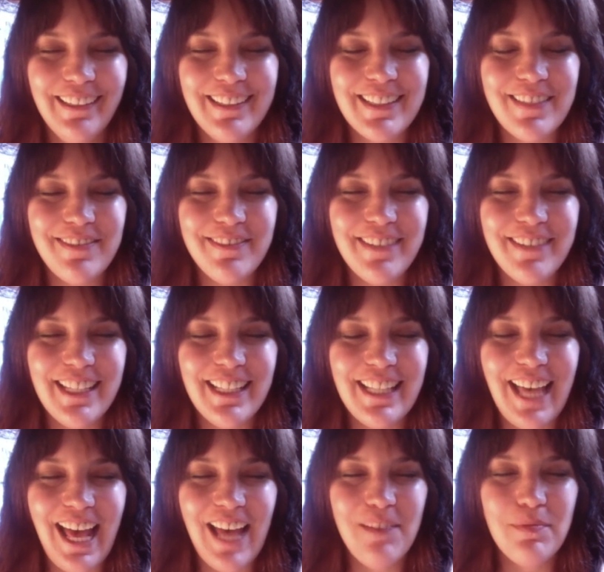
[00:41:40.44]
so feel
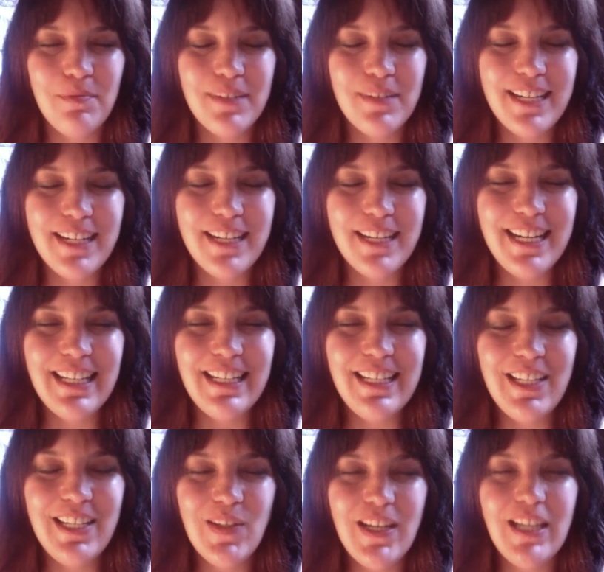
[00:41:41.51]
that, breathe
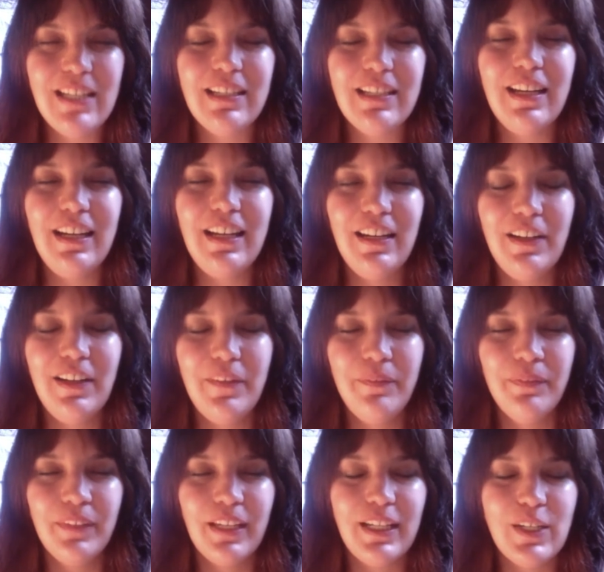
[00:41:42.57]
into it.
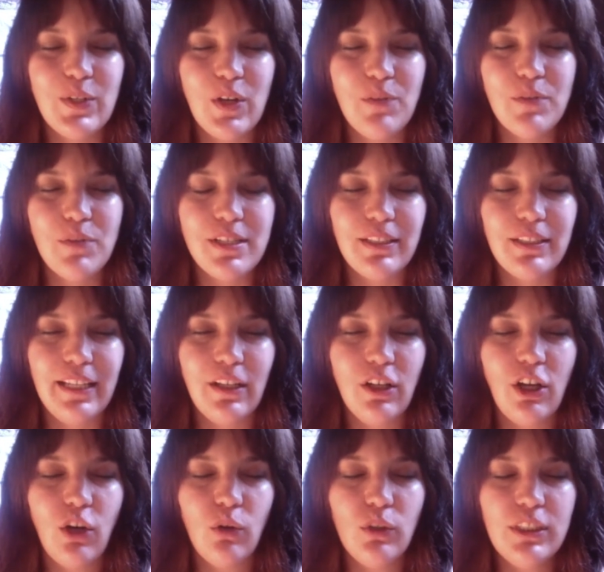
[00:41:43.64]
And it's almost like a
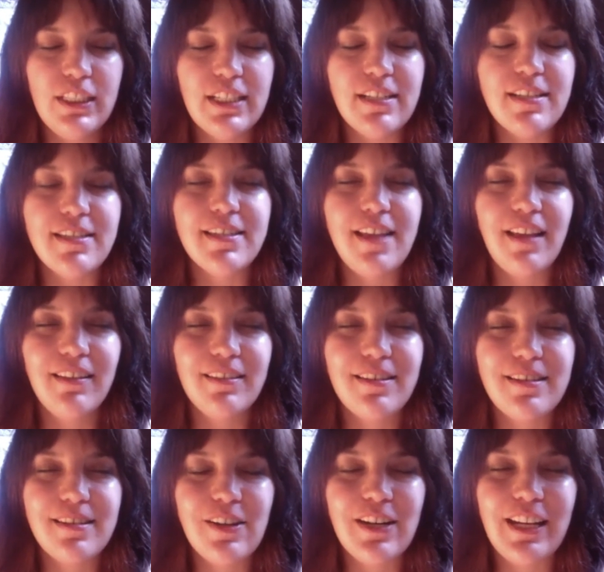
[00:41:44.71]
golden sun
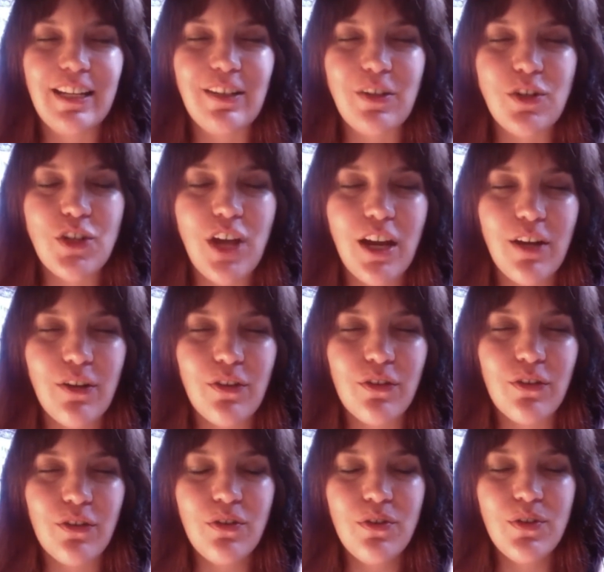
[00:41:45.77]
starting to shine
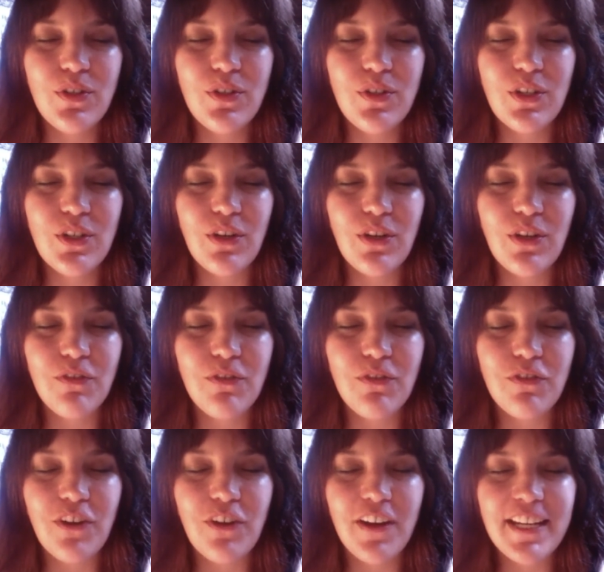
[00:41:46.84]
through to the
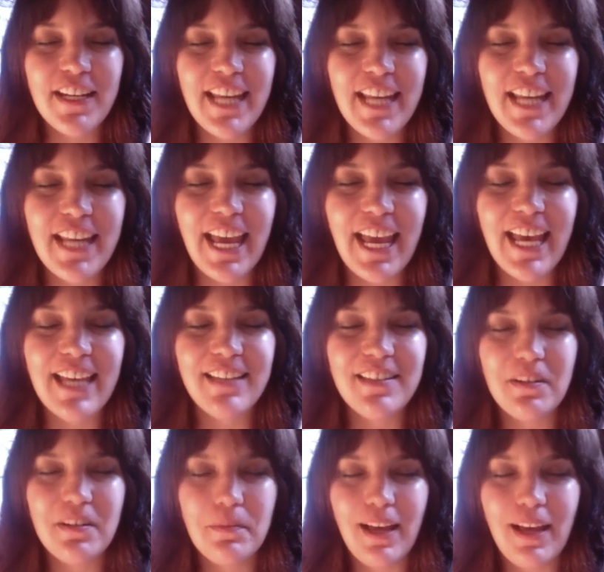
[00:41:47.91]
front and
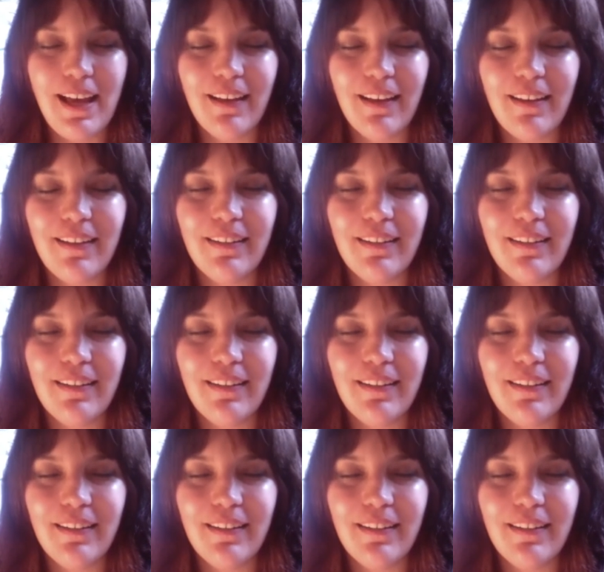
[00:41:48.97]
to the back.